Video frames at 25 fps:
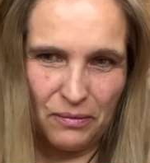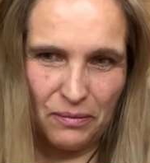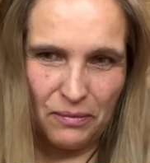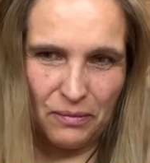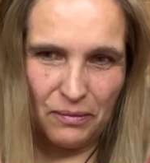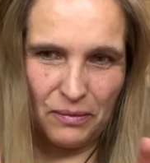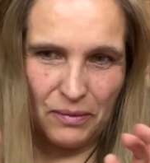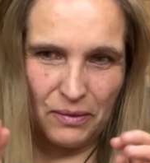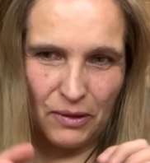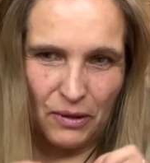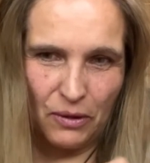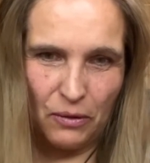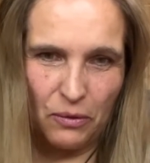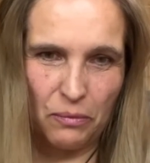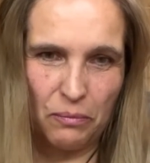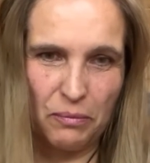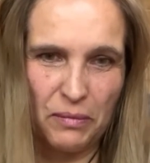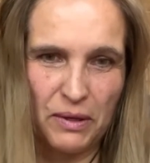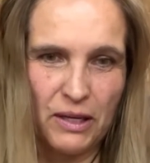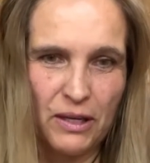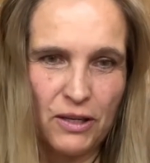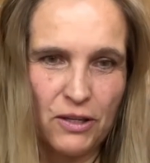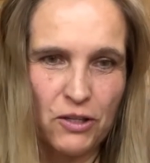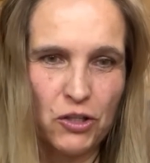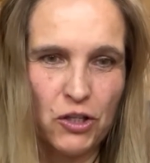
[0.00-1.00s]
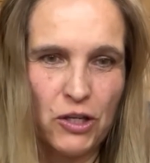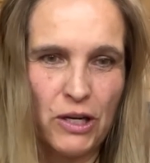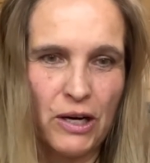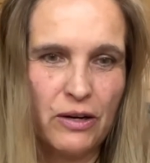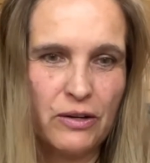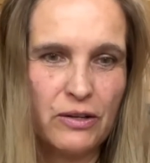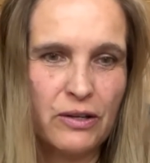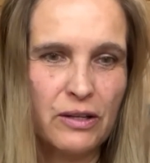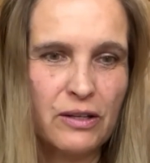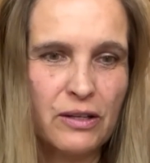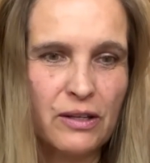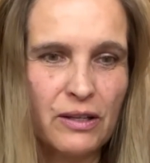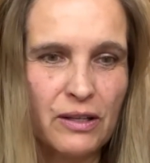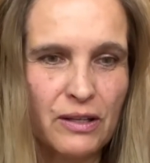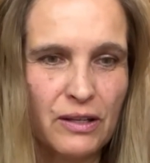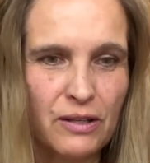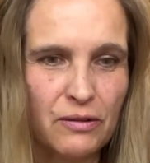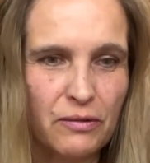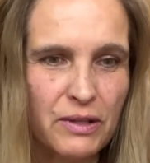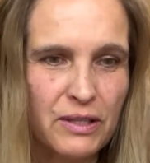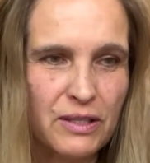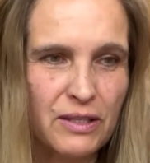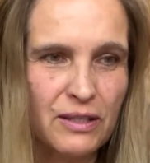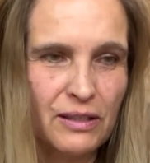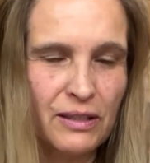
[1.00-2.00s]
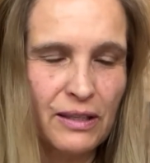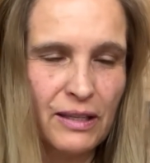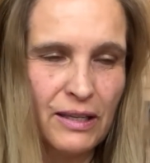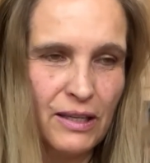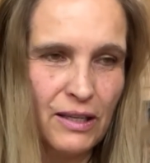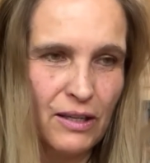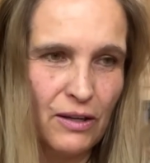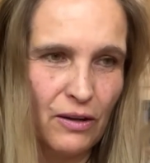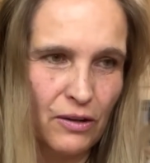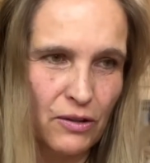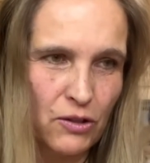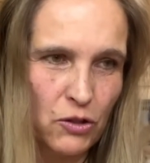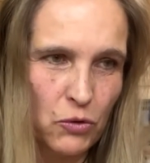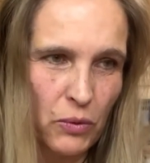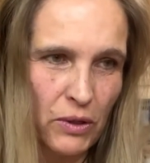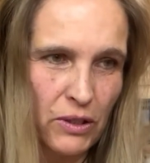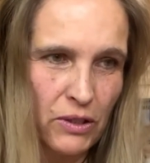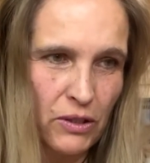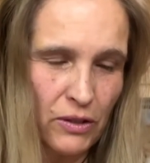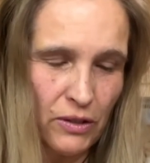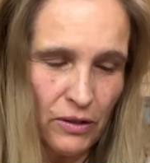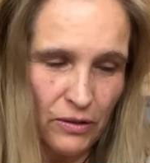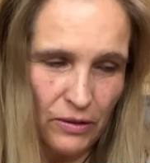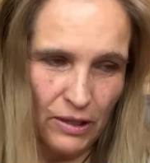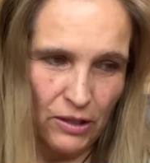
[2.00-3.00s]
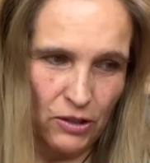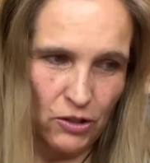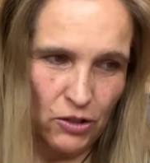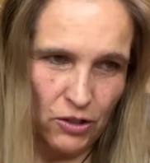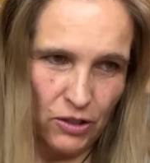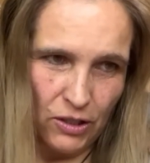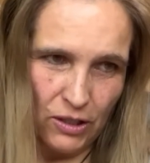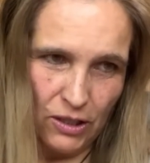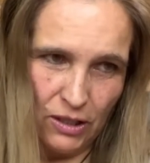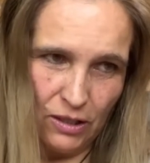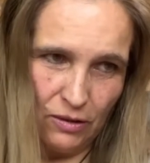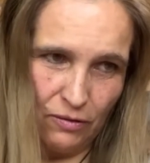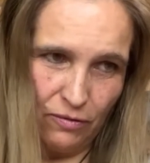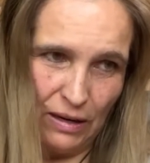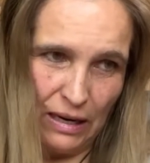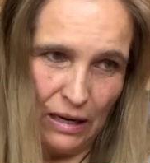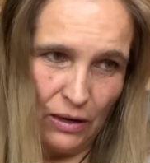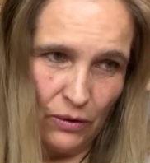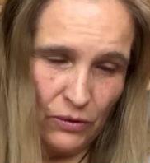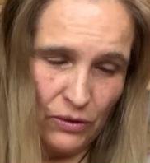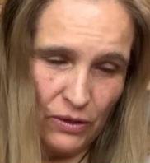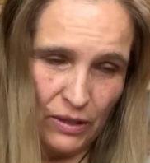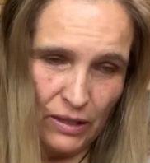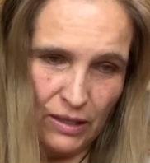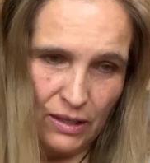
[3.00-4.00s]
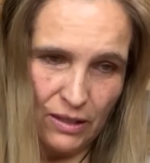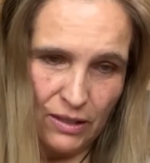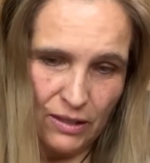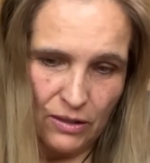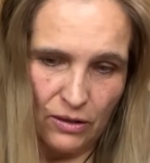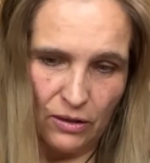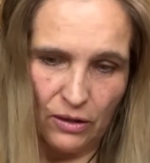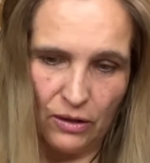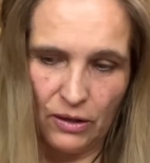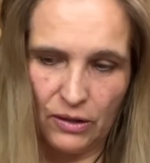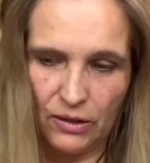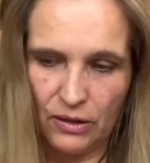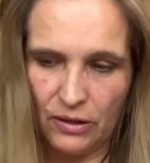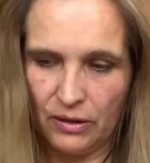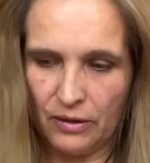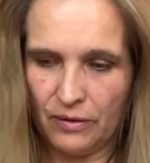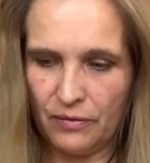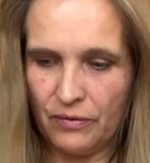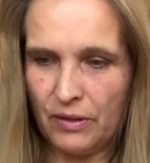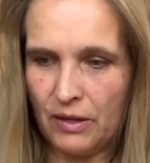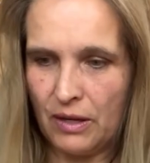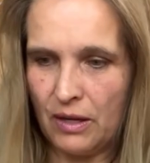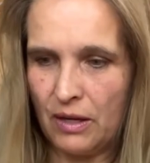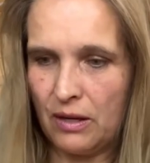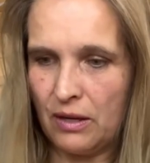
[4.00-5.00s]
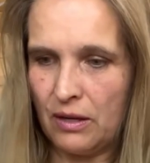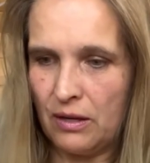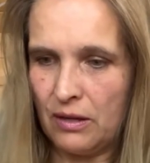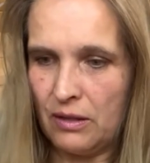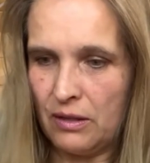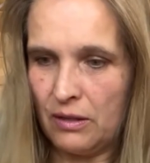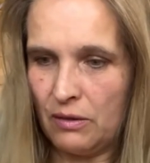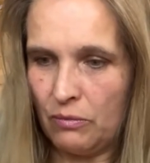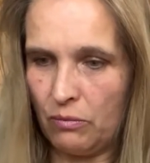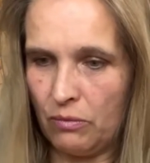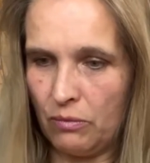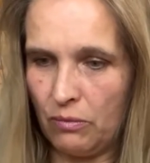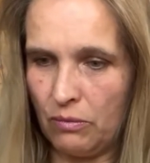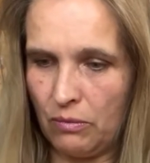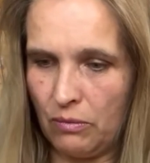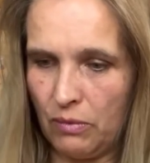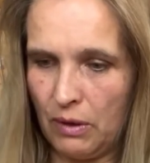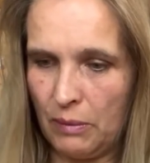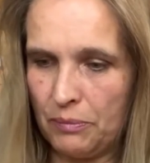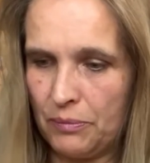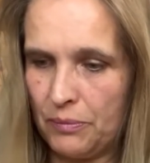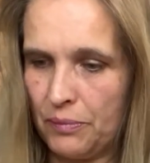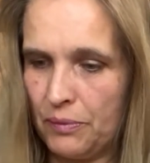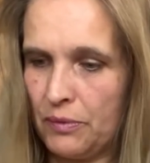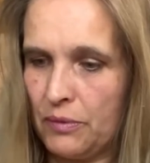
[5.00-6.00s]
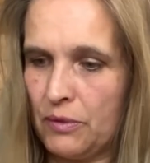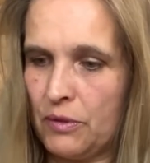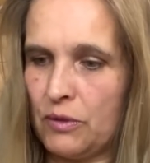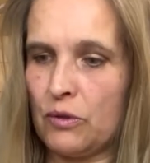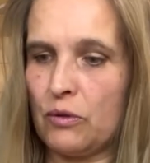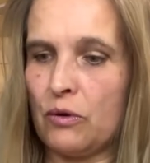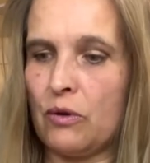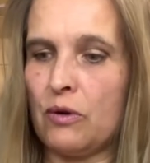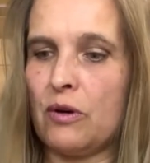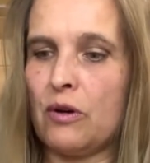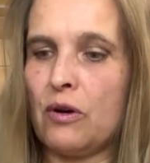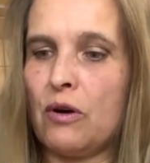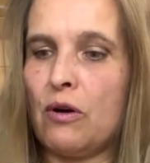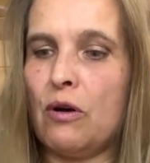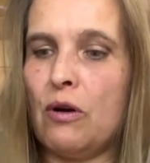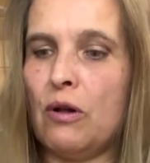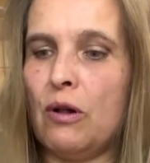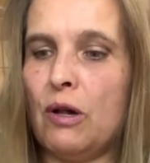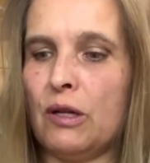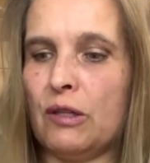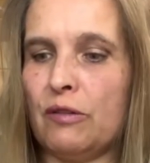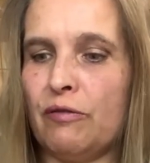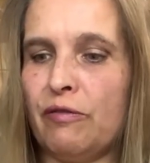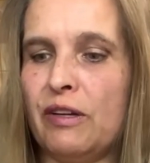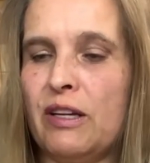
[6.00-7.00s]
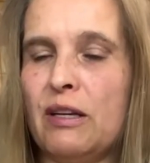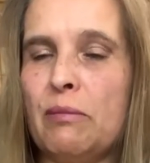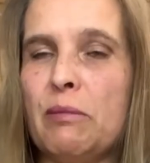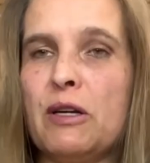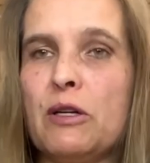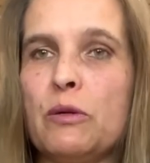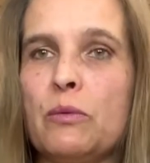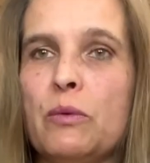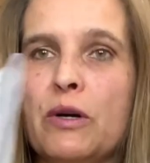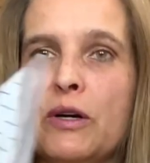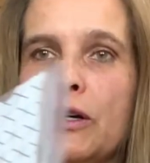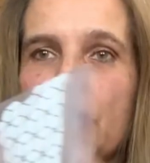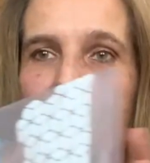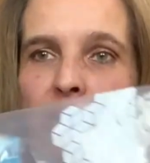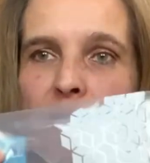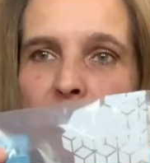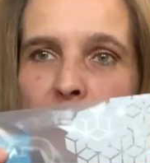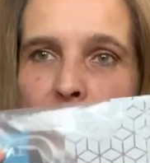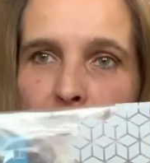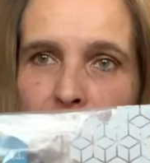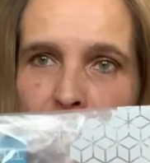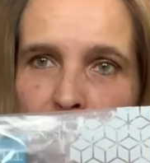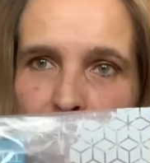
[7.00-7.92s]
you know, Mia shared it recently on Twitter that she found these on a web store called Filament World.